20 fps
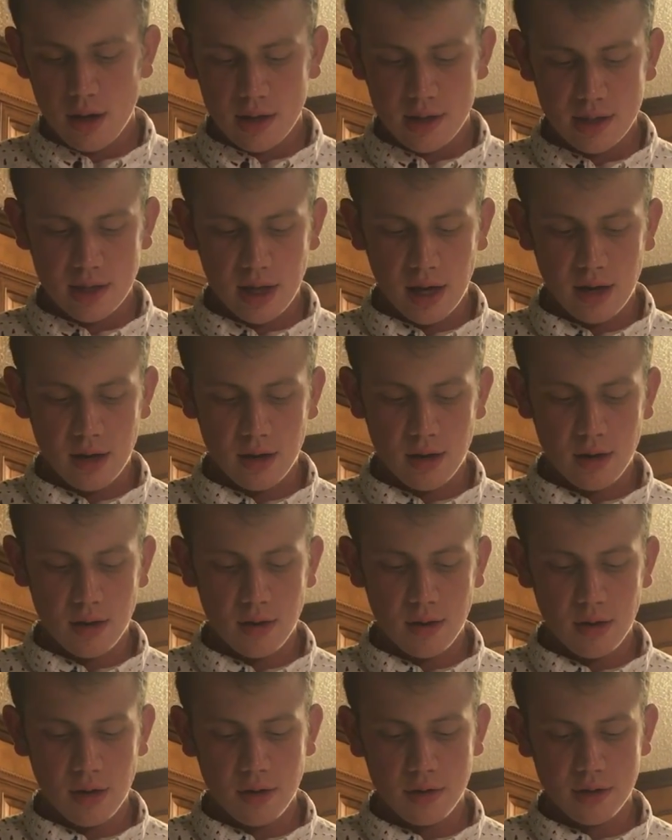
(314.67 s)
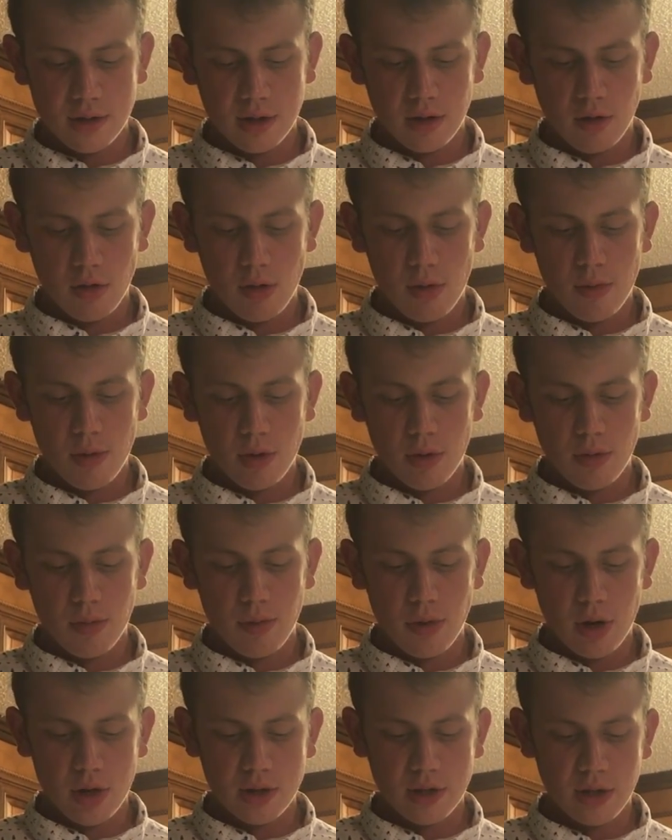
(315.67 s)
standard used in criminal
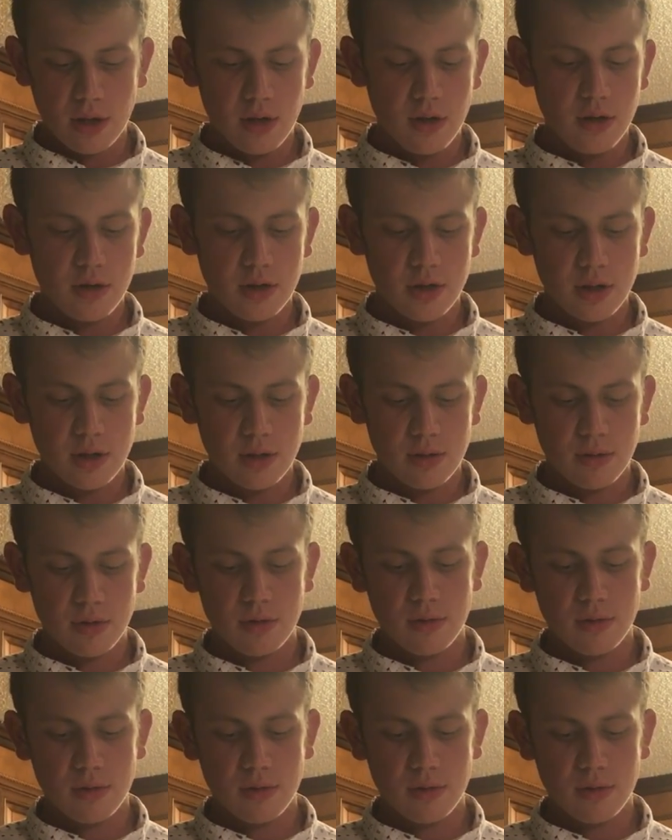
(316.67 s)
prosecutions,